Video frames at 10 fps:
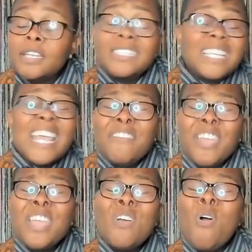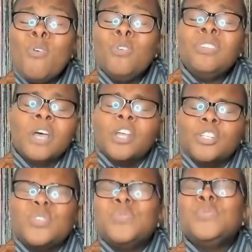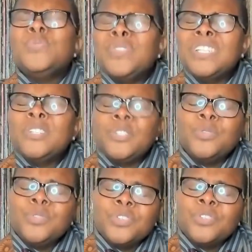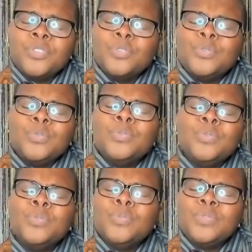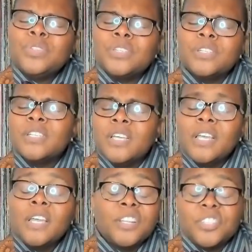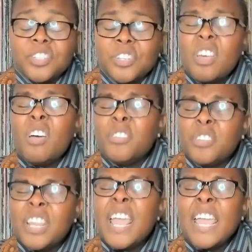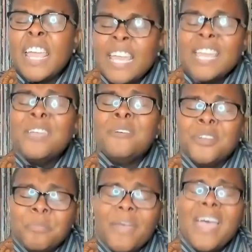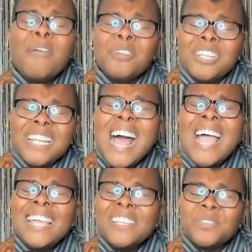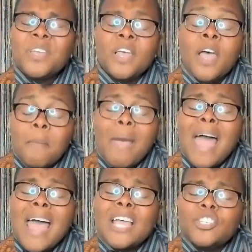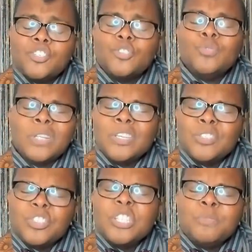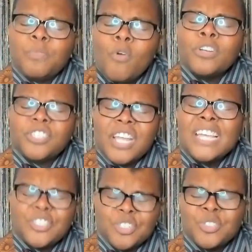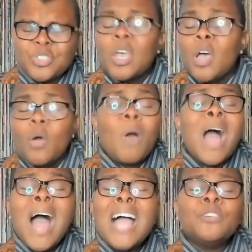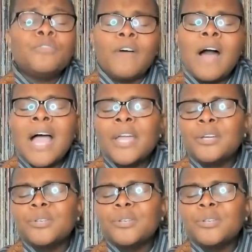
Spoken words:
TV on, tuned into the news. It's another day here in paradise. Mass shootings, deportations, wildfires.